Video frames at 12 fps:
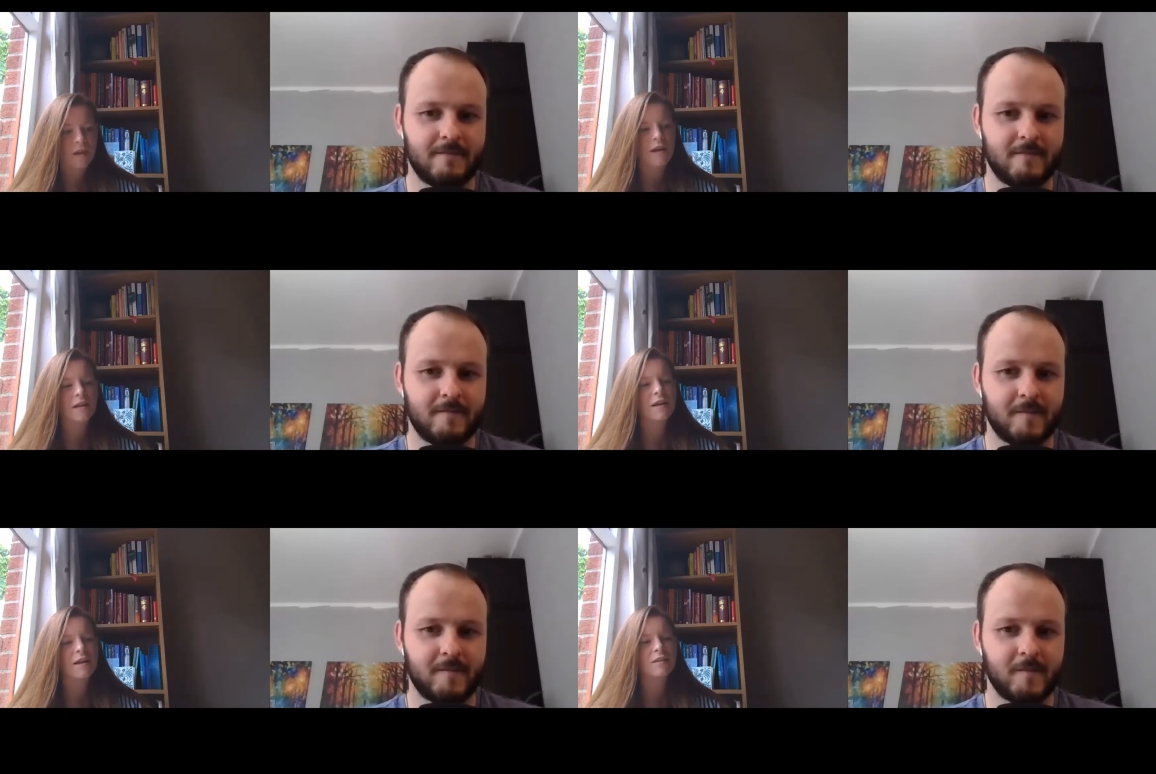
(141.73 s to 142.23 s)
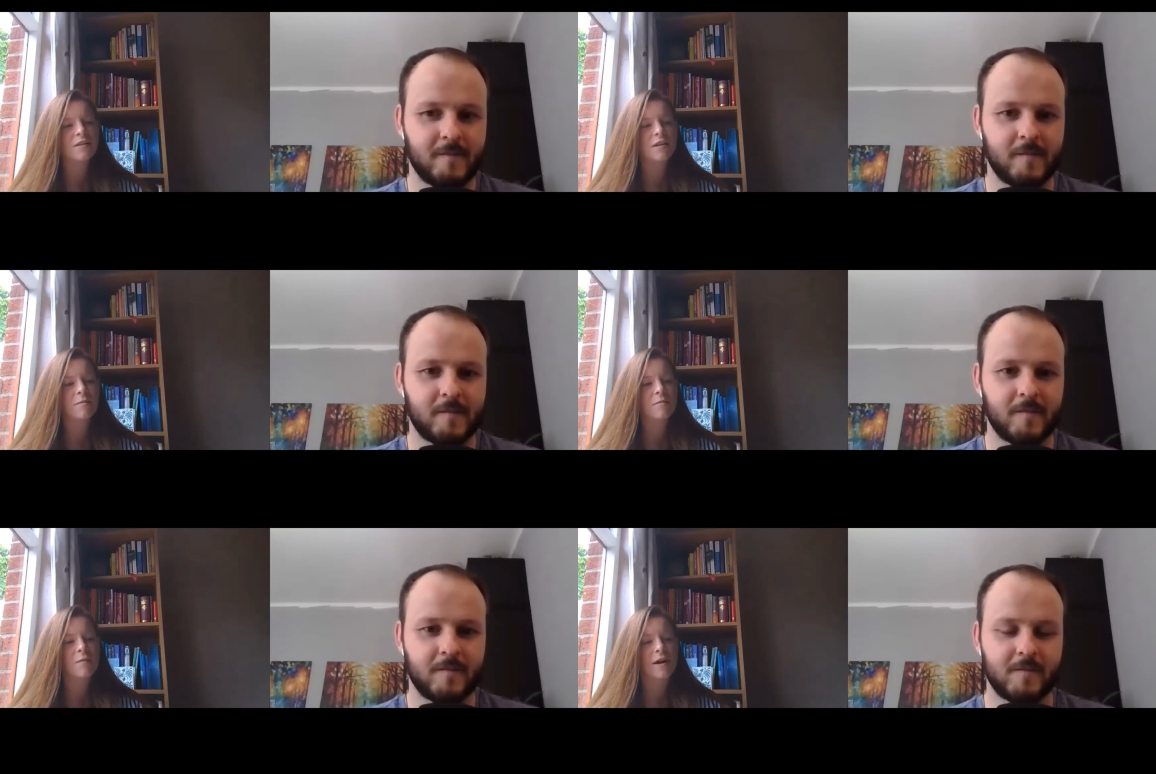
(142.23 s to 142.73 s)
Speaker 1: in in
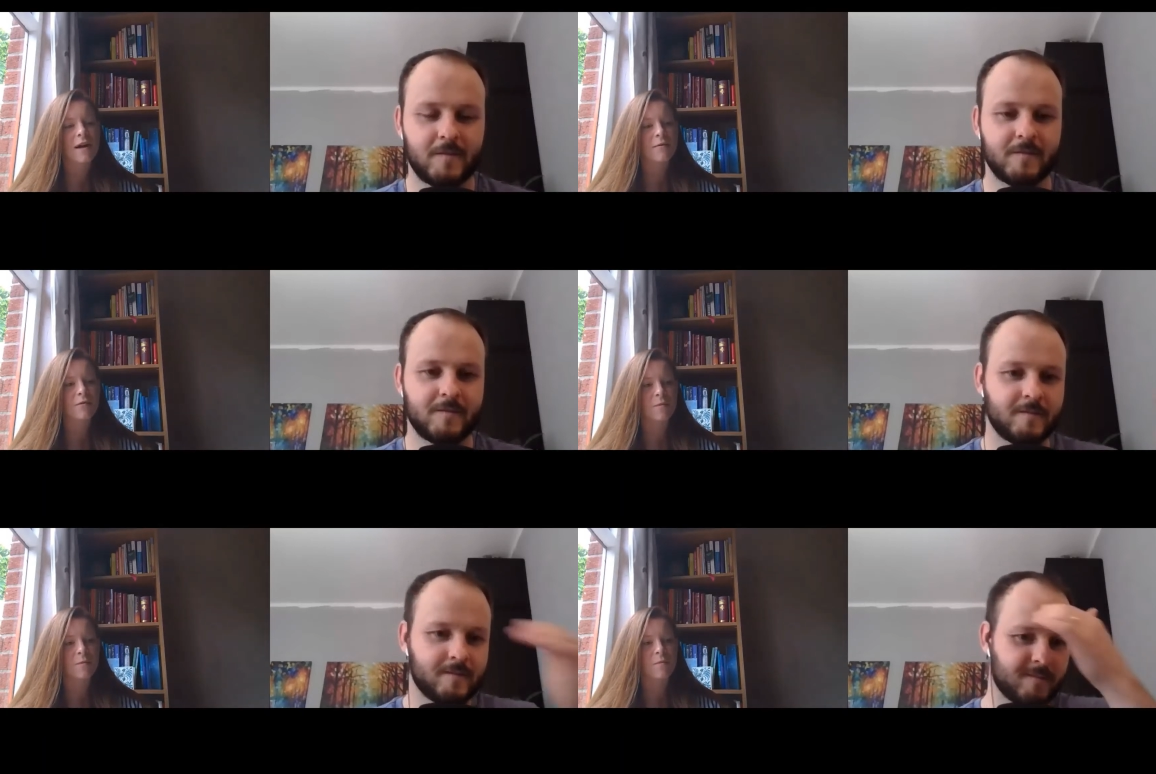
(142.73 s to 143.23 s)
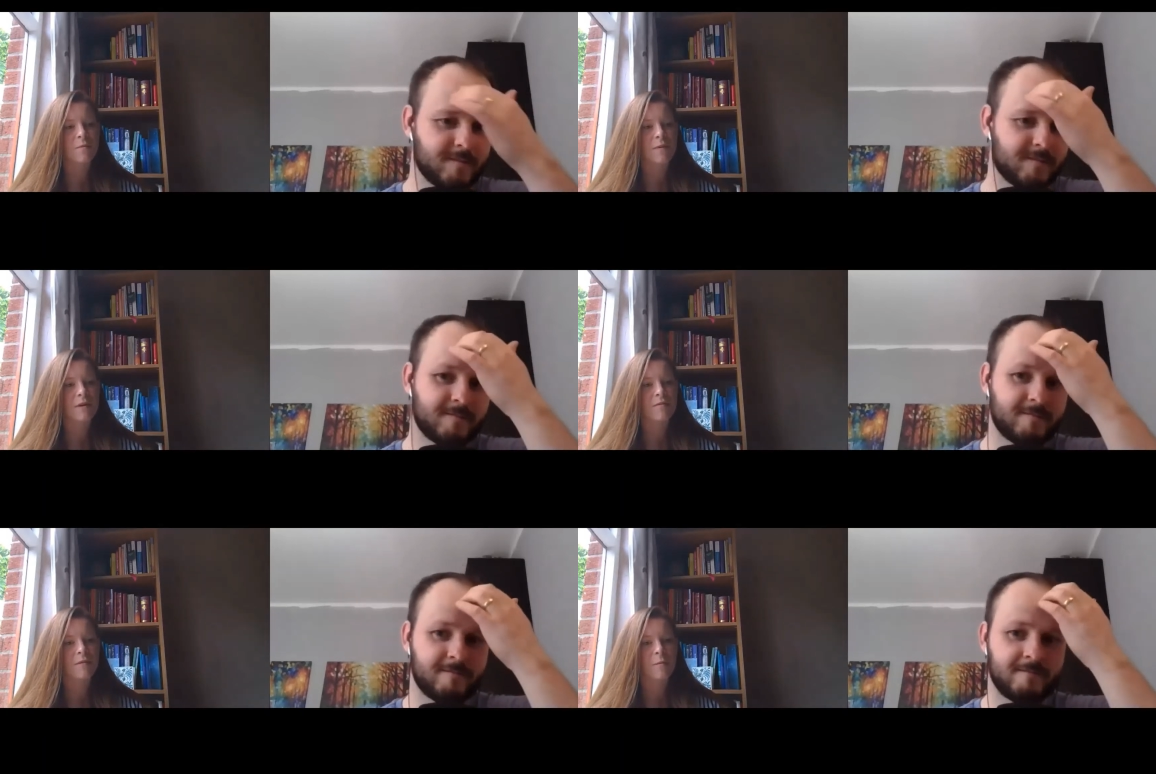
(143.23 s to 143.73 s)
some way, it was a
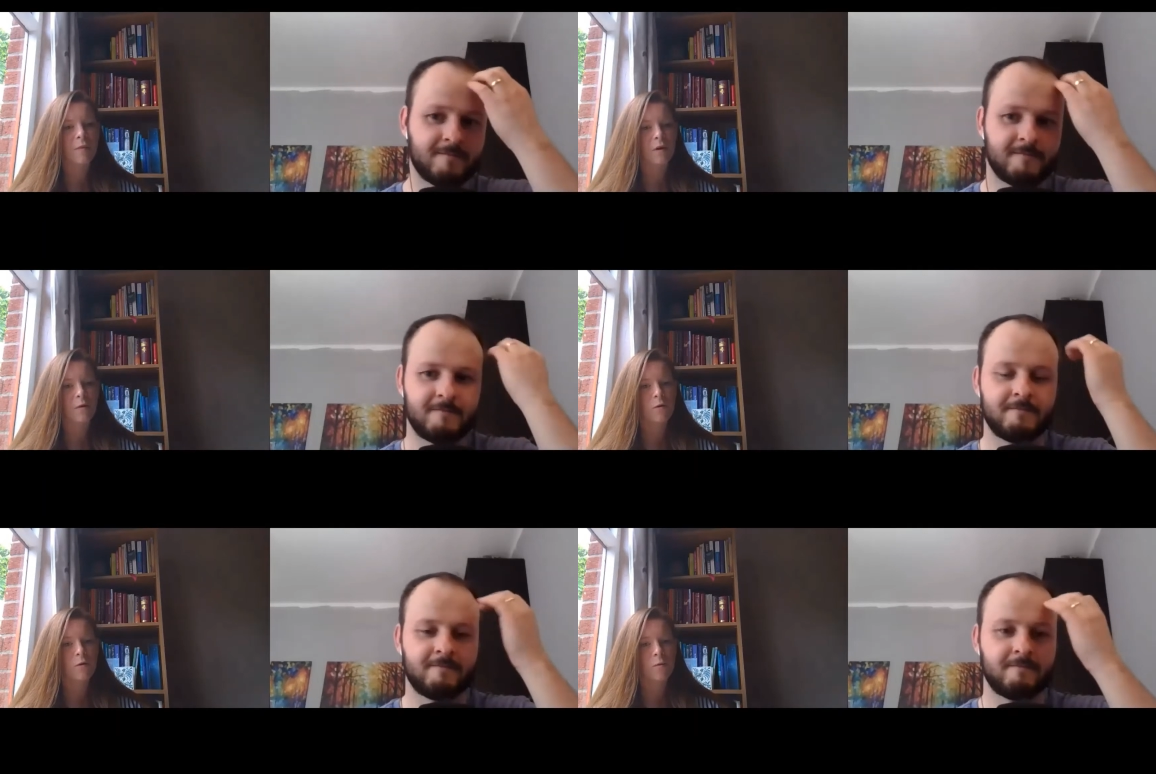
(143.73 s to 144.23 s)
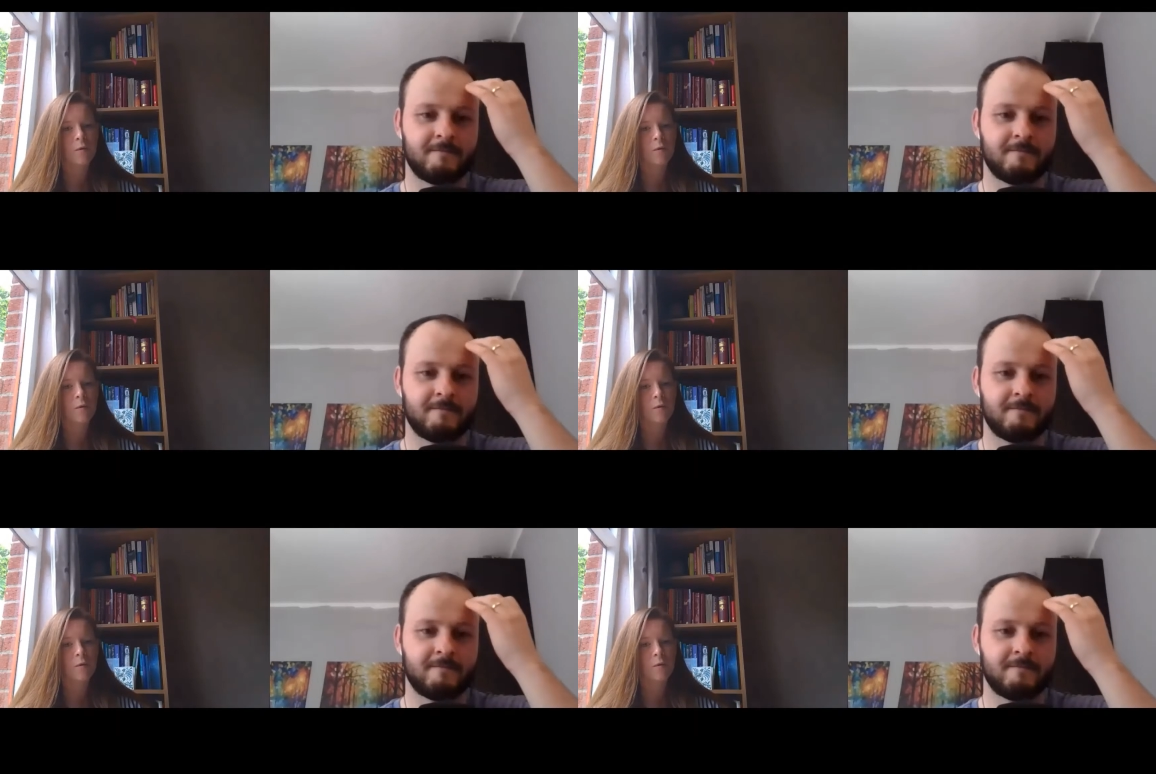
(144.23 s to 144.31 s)
bit of a blow